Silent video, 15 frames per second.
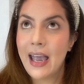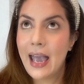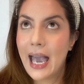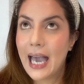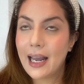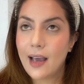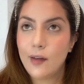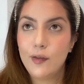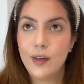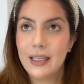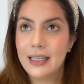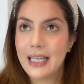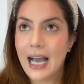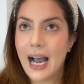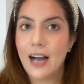and I feel
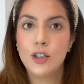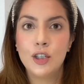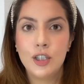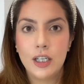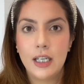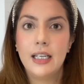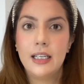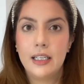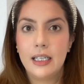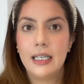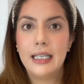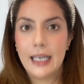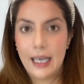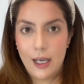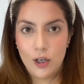that
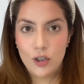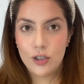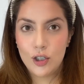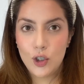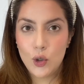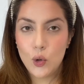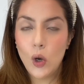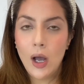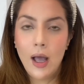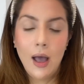really ages you.